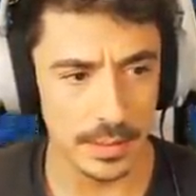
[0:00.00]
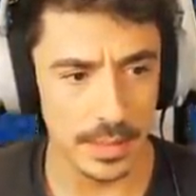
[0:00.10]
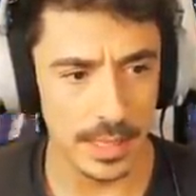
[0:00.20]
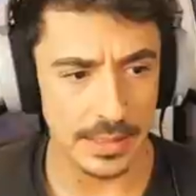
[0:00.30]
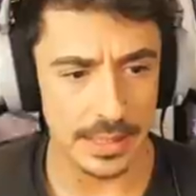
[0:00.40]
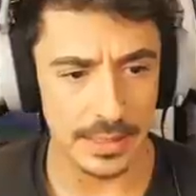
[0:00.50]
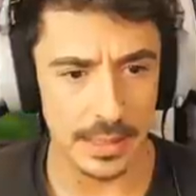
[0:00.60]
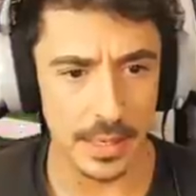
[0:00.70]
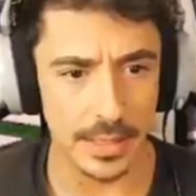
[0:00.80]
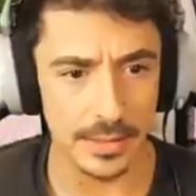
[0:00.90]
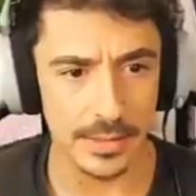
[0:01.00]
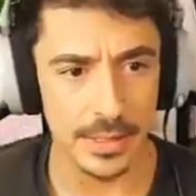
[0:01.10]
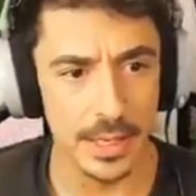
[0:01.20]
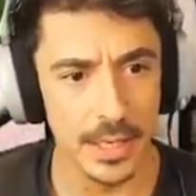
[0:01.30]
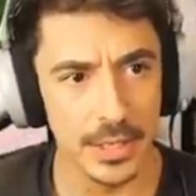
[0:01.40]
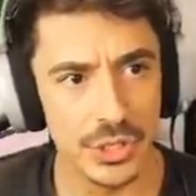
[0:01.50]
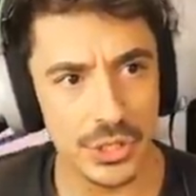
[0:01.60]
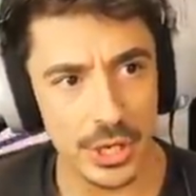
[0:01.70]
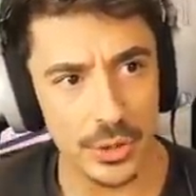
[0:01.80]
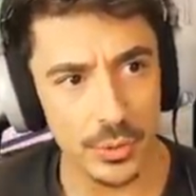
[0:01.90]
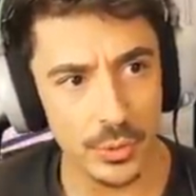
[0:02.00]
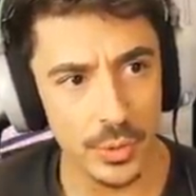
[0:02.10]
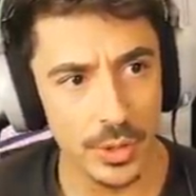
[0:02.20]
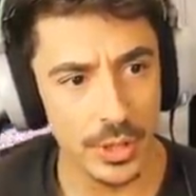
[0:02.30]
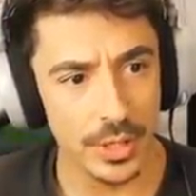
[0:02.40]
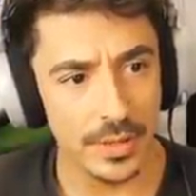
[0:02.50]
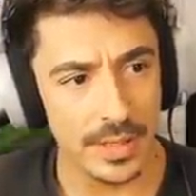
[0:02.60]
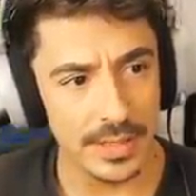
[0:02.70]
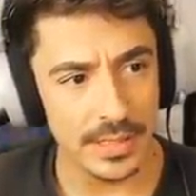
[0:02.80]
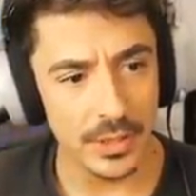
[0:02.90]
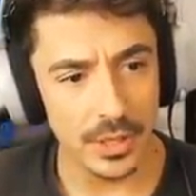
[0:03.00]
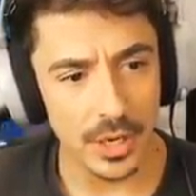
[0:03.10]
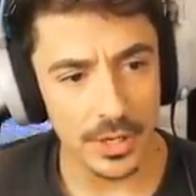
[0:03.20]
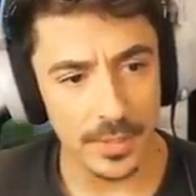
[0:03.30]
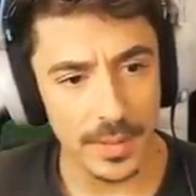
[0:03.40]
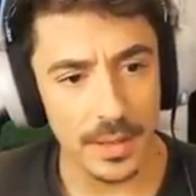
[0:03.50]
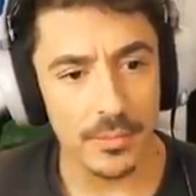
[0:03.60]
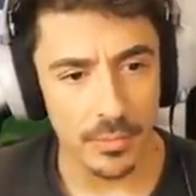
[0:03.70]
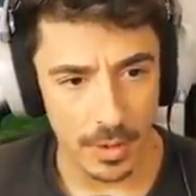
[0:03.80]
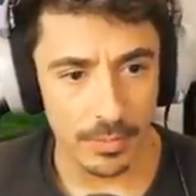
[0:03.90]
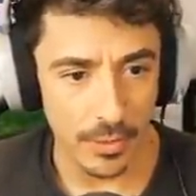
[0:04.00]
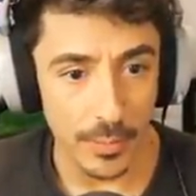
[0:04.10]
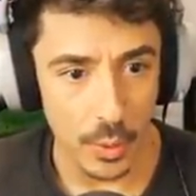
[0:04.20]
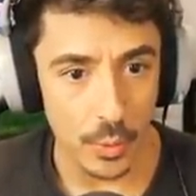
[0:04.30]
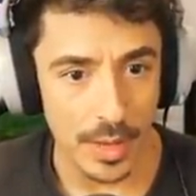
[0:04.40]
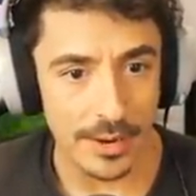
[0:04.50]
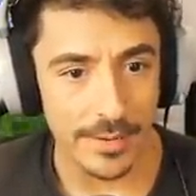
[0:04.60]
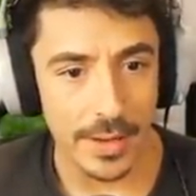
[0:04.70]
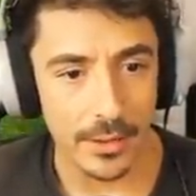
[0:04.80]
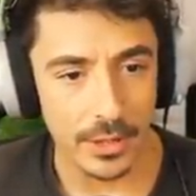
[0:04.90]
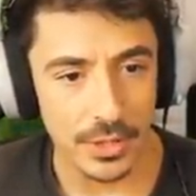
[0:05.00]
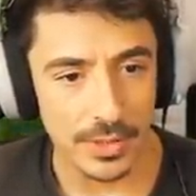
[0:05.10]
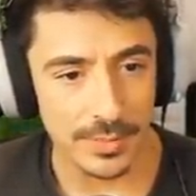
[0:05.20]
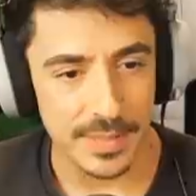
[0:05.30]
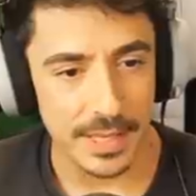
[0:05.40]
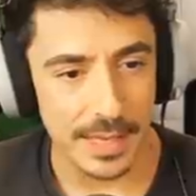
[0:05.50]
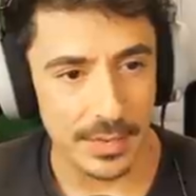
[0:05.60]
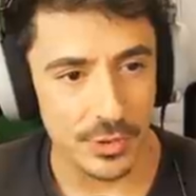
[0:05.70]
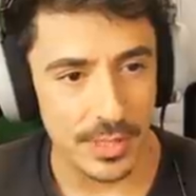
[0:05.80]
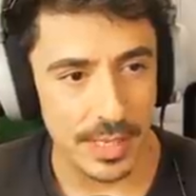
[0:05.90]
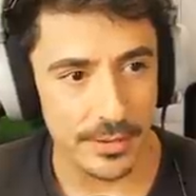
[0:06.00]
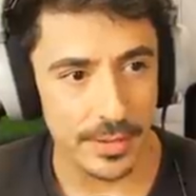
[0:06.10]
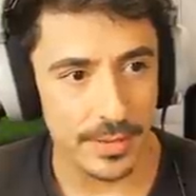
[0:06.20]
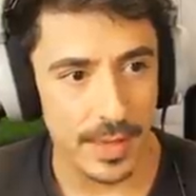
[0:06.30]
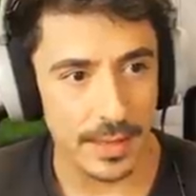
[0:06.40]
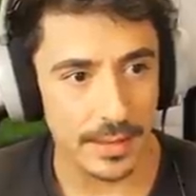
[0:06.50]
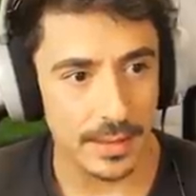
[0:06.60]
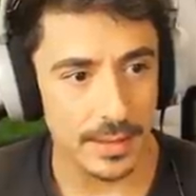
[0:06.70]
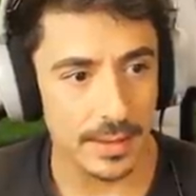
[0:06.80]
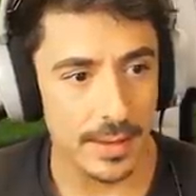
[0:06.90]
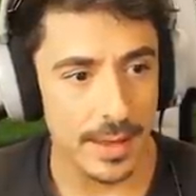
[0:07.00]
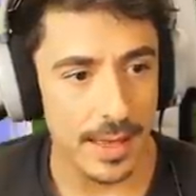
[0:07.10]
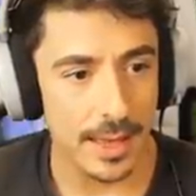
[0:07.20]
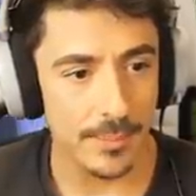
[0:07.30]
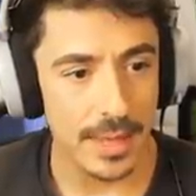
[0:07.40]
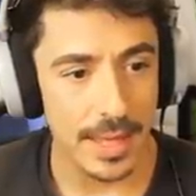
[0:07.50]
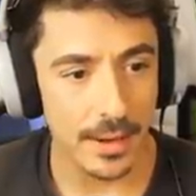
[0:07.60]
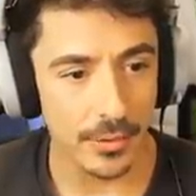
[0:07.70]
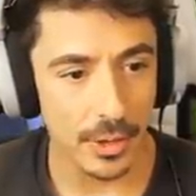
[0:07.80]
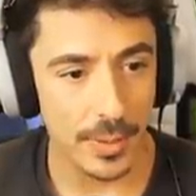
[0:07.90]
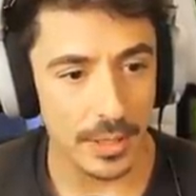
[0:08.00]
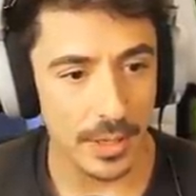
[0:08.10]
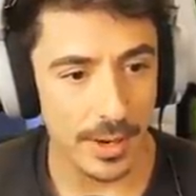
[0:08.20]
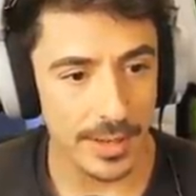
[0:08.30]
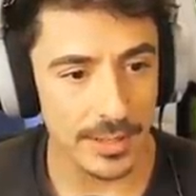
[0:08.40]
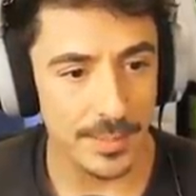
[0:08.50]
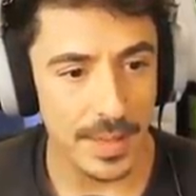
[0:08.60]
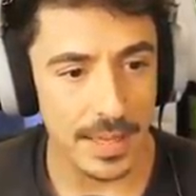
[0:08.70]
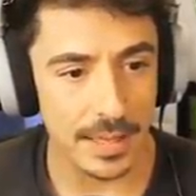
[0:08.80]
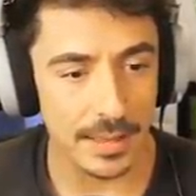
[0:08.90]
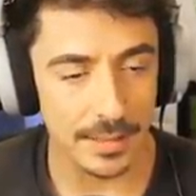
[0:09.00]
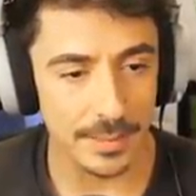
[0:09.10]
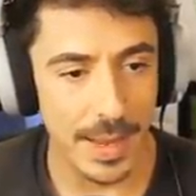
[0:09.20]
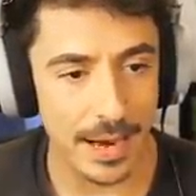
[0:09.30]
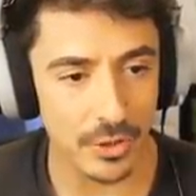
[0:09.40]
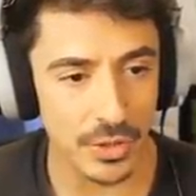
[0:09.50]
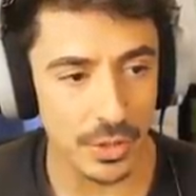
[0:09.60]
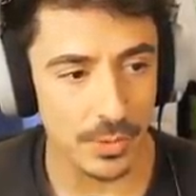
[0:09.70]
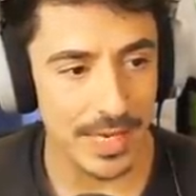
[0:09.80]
Yes, that's nice. So this is going to kind of be what the pool area. I'm going to do some sun lounges here, I think. Um, here I'm going to put a nice big parasol